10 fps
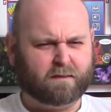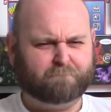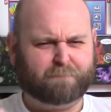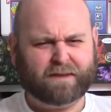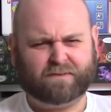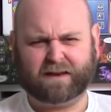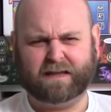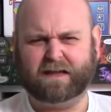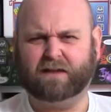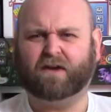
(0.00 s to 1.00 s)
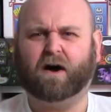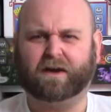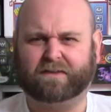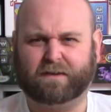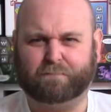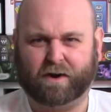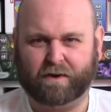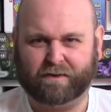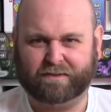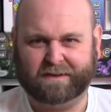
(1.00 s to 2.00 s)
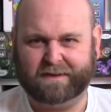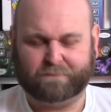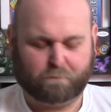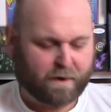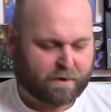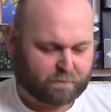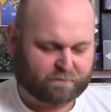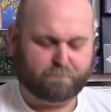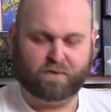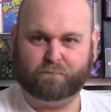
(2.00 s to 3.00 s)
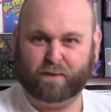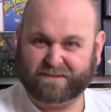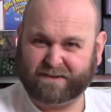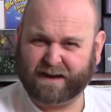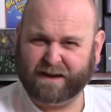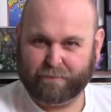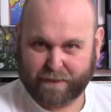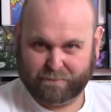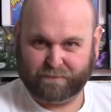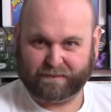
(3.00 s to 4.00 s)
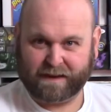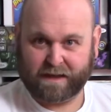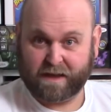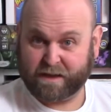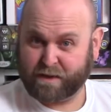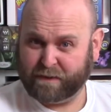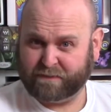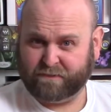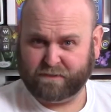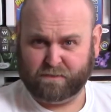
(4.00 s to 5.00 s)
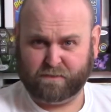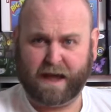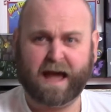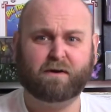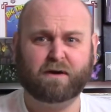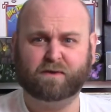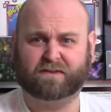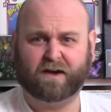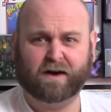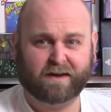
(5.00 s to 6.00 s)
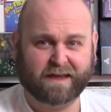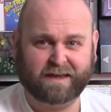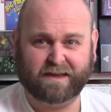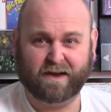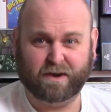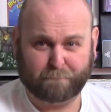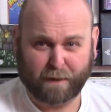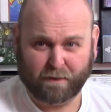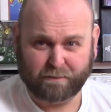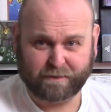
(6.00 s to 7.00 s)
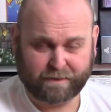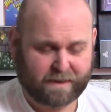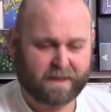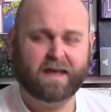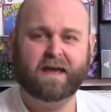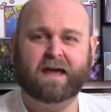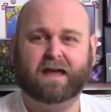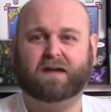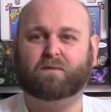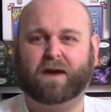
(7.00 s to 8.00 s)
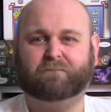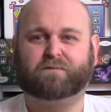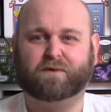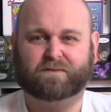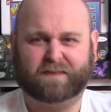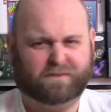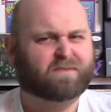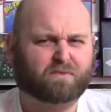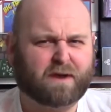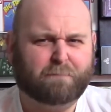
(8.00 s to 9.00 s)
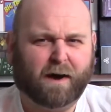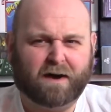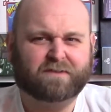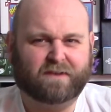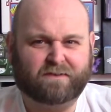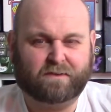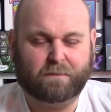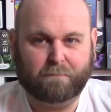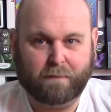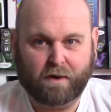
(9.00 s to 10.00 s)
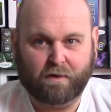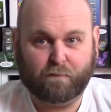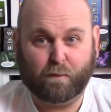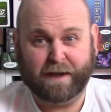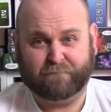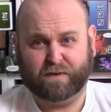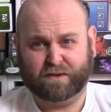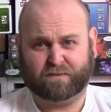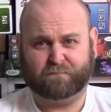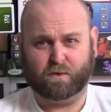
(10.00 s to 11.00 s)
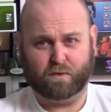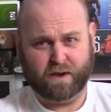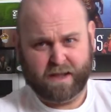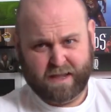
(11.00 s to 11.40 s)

basically targeting priorities, where it was moved, which clearing it was going to, how it would target an opponent. It went through this 3-part system of where, first of all,